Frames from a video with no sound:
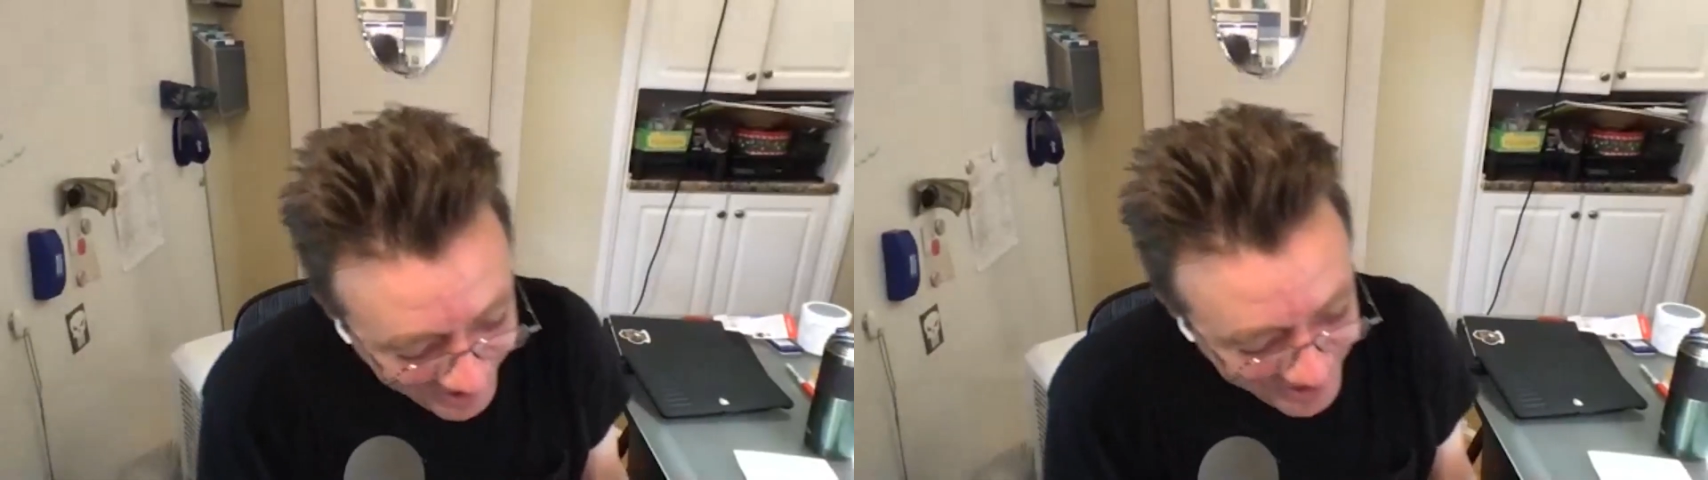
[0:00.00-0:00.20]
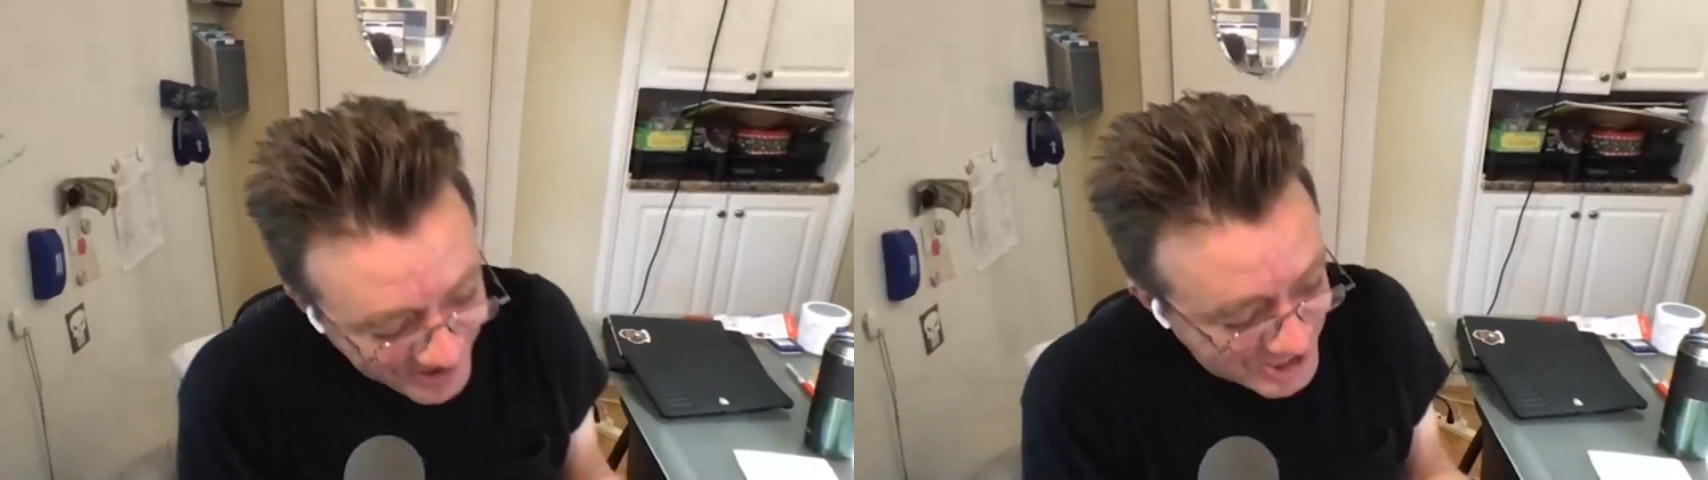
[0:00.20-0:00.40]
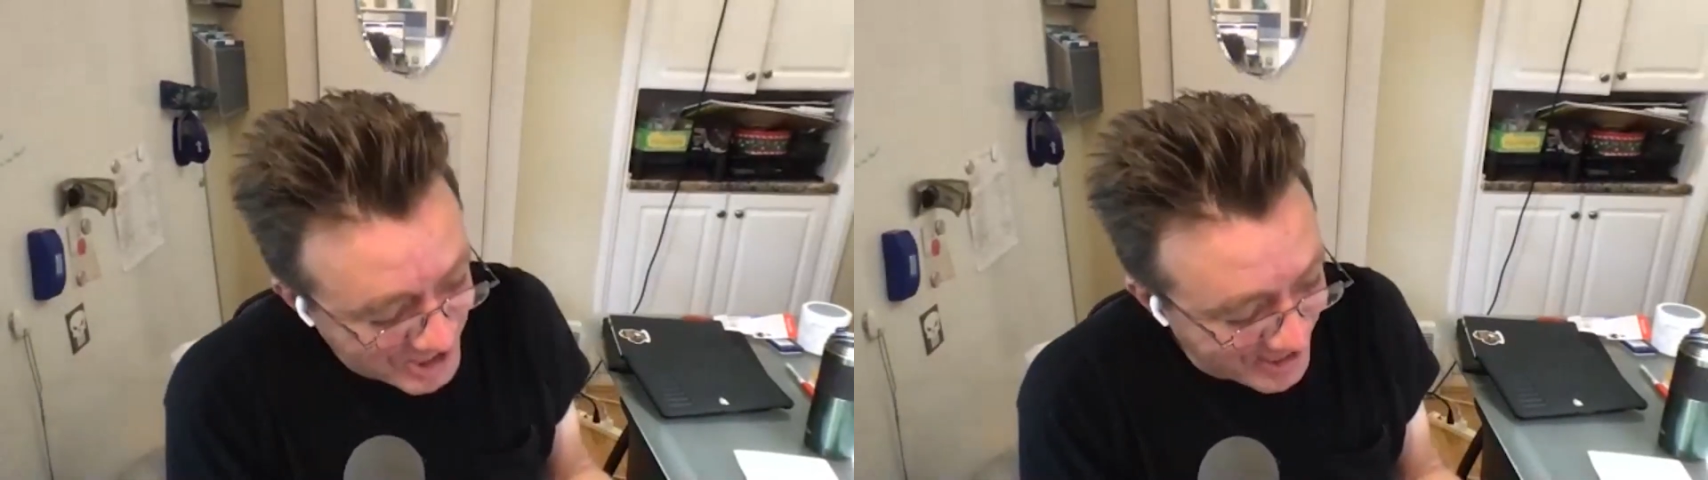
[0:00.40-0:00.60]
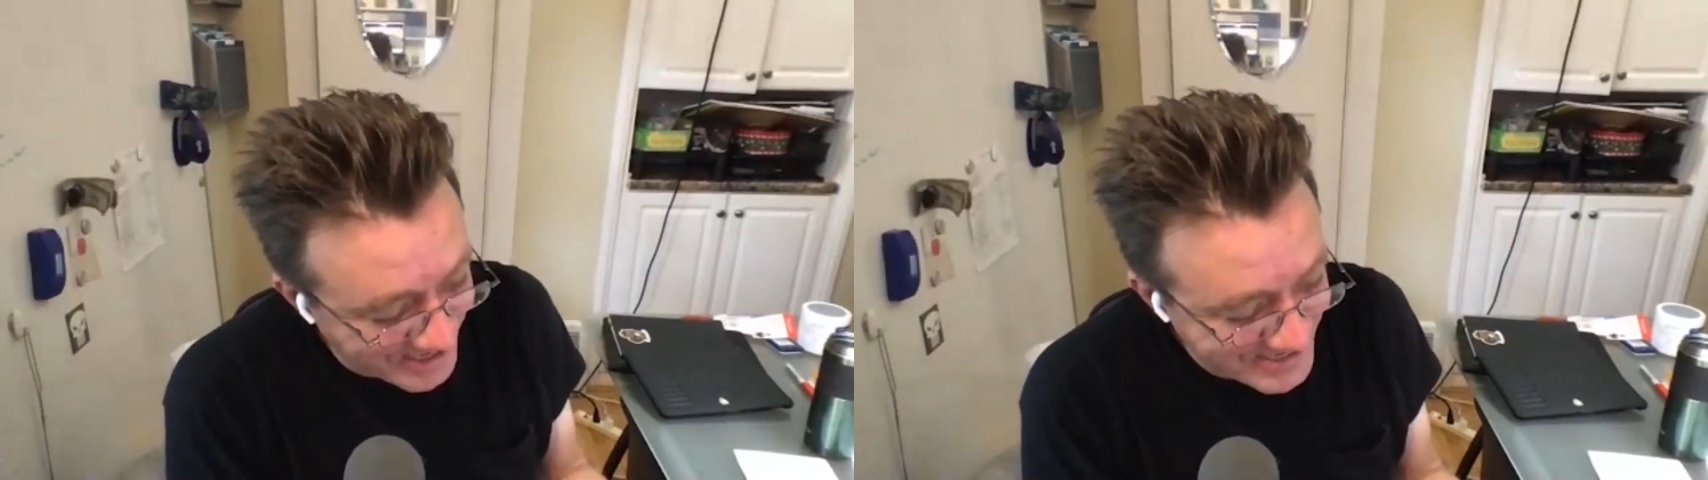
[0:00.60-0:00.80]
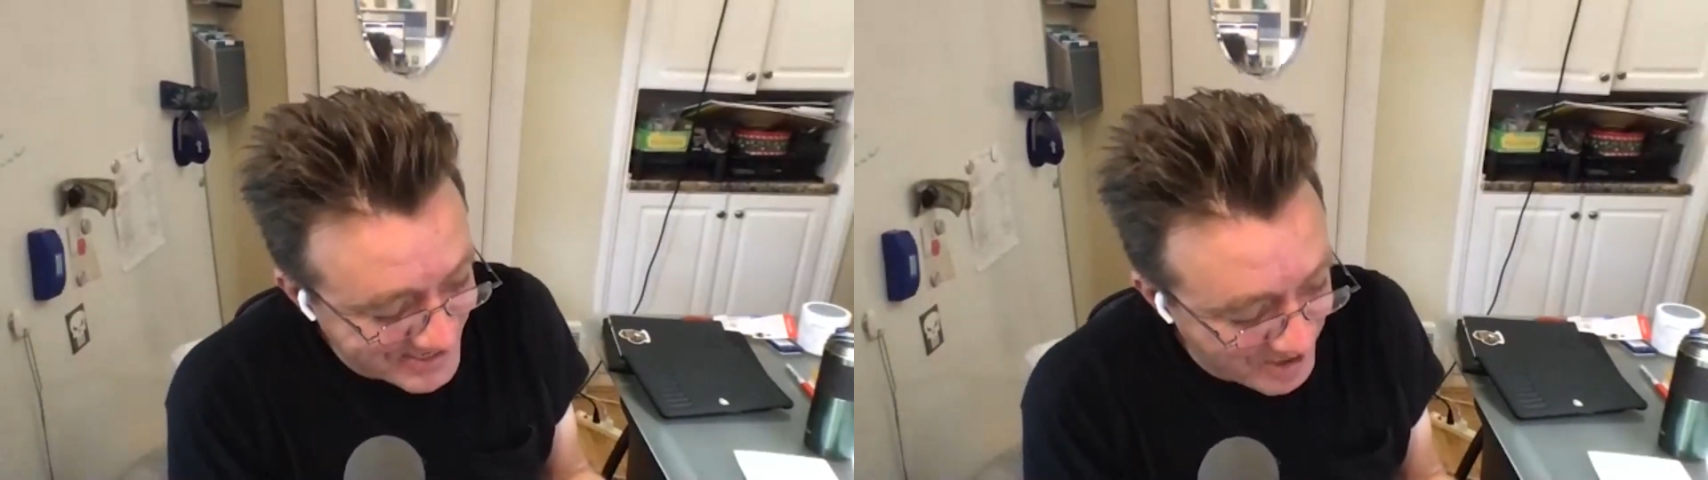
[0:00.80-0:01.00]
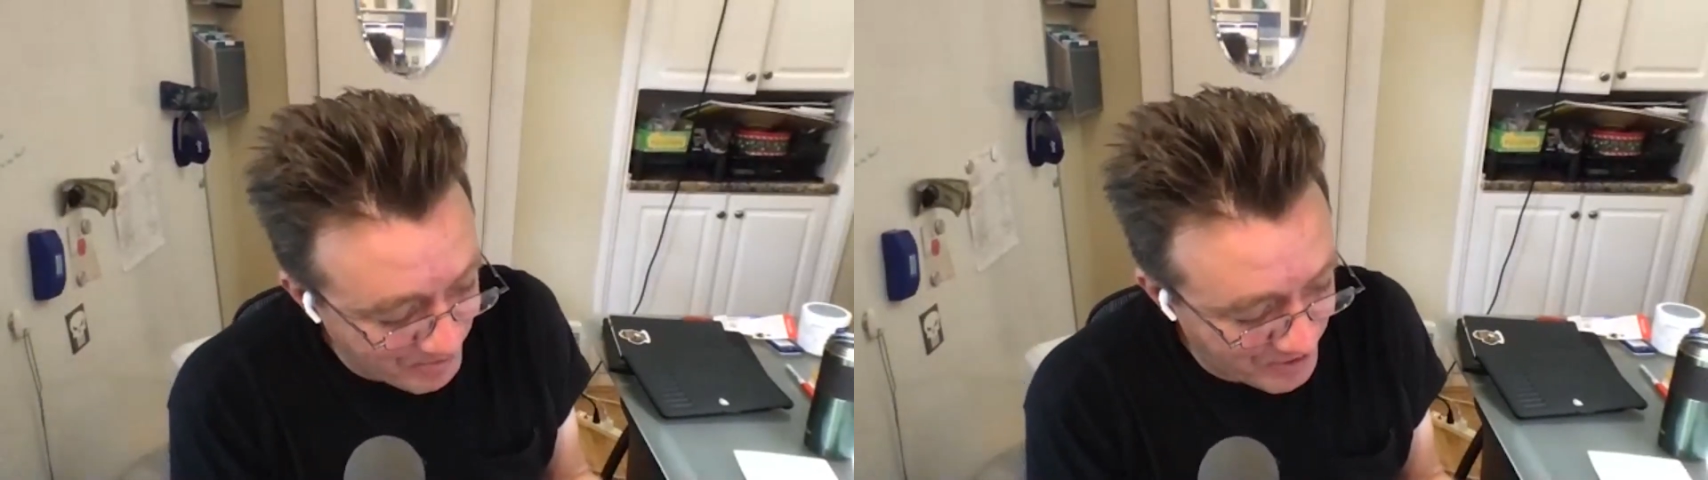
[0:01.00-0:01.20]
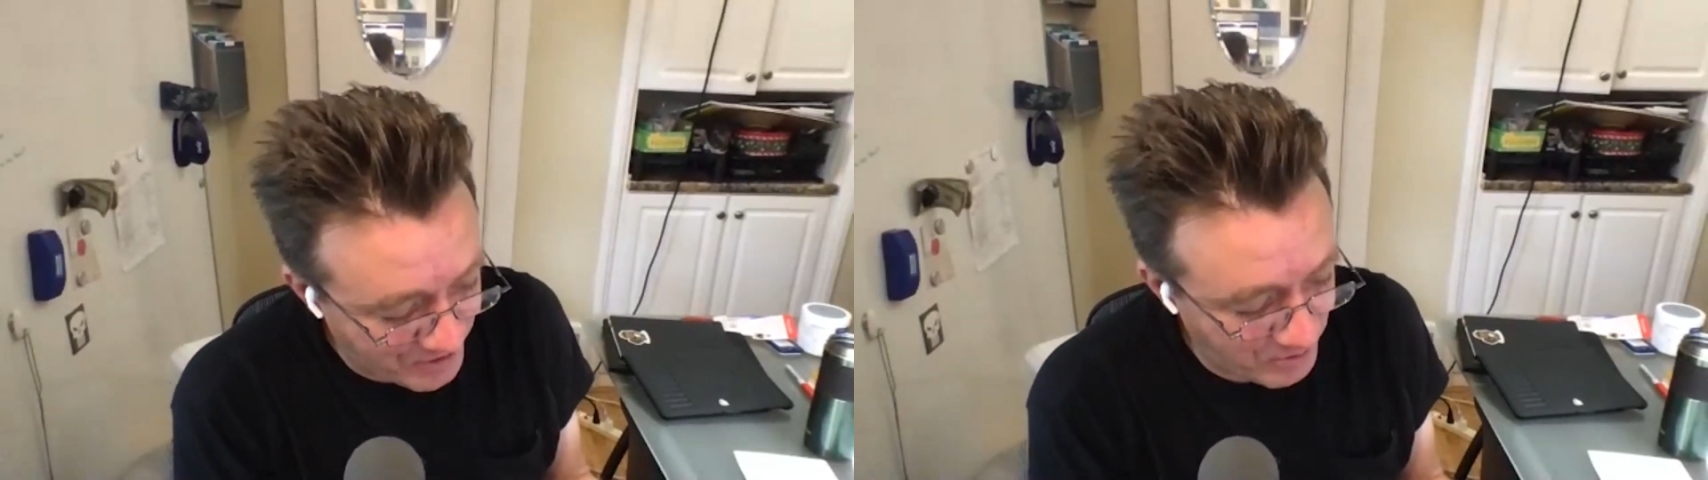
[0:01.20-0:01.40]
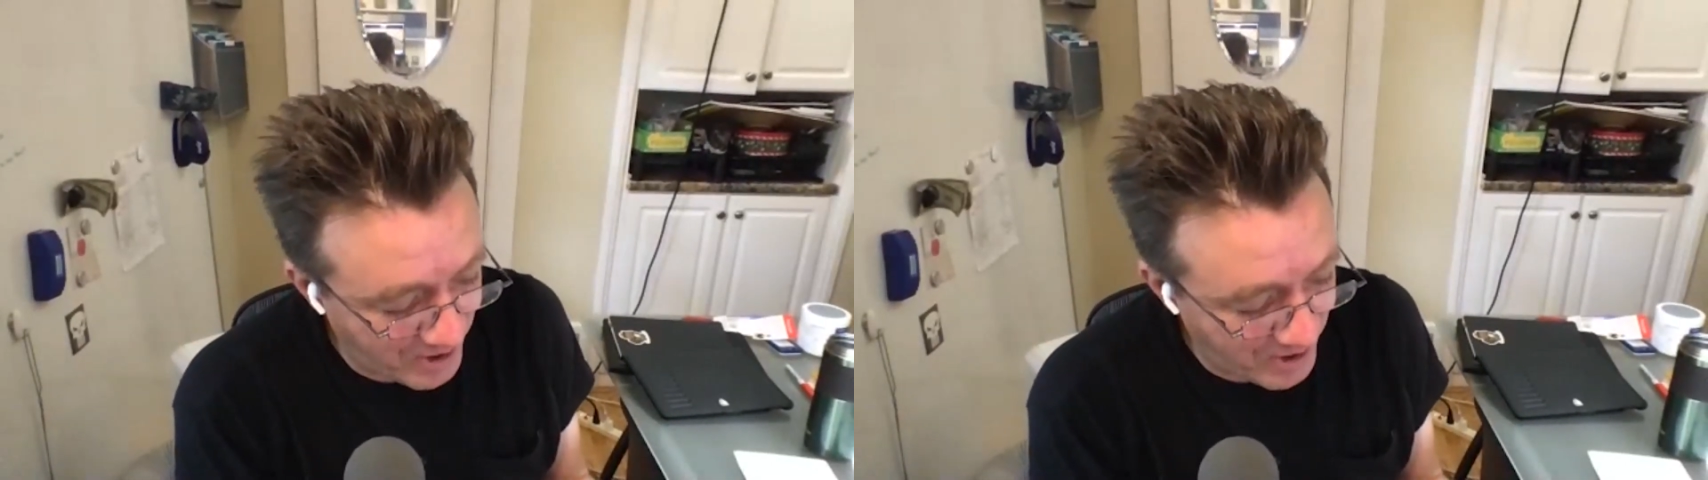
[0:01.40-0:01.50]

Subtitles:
long shall I stay with you?